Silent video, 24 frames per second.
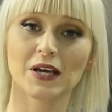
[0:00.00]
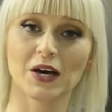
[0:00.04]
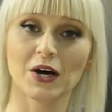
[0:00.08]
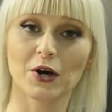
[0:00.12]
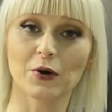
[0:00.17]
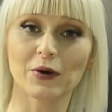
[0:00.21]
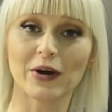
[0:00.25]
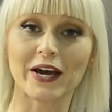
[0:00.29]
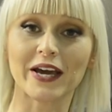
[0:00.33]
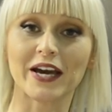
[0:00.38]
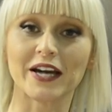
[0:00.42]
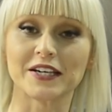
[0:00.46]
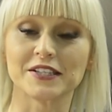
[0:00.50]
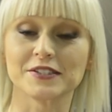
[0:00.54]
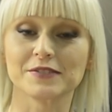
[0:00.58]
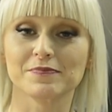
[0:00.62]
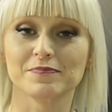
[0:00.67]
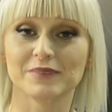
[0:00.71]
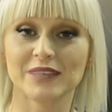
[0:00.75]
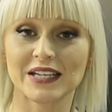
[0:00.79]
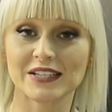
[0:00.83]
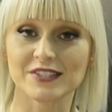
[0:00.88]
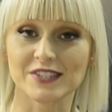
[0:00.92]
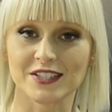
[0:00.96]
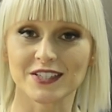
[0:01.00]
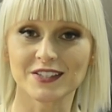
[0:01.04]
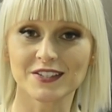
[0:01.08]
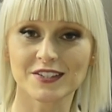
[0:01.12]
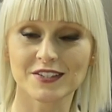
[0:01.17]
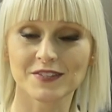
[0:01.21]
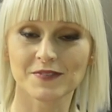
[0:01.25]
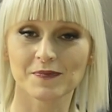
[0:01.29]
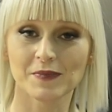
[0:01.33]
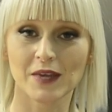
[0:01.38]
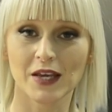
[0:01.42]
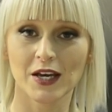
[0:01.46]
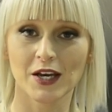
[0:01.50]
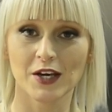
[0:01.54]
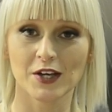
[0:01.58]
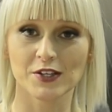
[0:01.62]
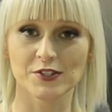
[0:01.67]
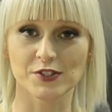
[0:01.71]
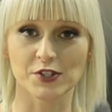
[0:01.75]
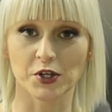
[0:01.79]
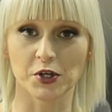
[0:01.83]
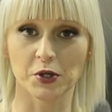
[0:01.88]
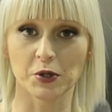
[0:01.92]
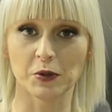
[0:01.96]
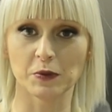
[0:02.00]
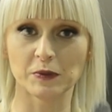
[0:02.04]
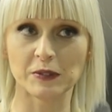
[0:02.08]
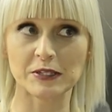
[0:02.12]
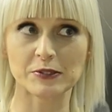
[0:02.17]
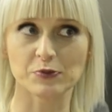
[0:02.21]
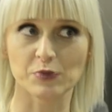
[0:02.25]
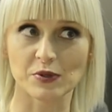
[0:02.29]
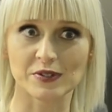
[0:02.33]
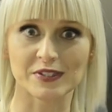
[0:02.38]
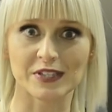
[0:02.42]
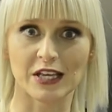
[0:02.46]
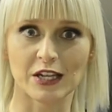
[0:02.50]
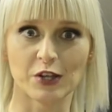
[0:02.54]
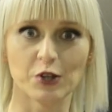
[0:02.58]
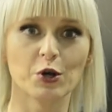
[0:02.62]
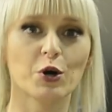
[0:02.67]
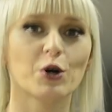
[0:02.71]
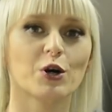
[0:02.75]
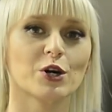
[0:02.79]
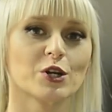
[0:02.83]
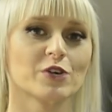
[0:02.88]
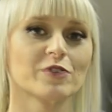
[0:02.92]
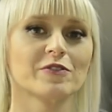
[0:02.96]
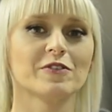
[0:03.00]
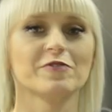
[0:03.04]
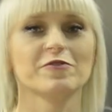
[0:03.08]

Okay guys, that's it. So this was a lot of